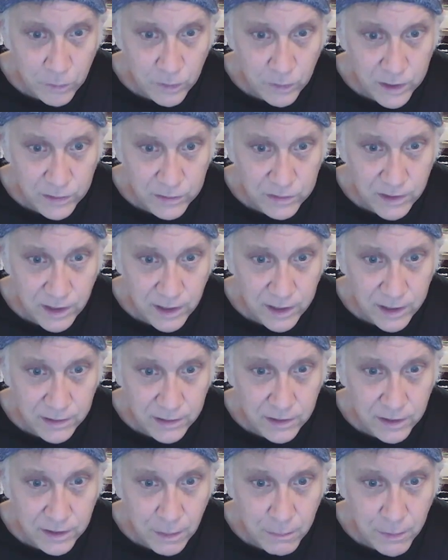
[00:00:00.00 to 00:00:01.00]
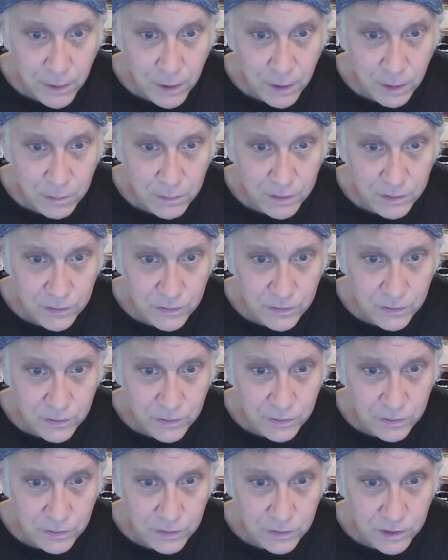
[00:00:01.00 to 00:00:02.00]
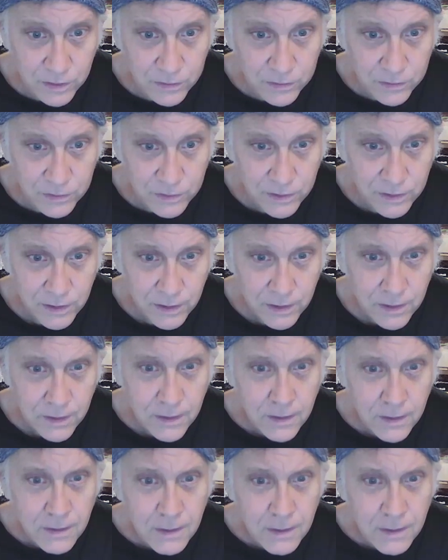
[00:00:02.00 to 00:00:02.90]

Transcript: They're the reason I ended up homeless for 2 years.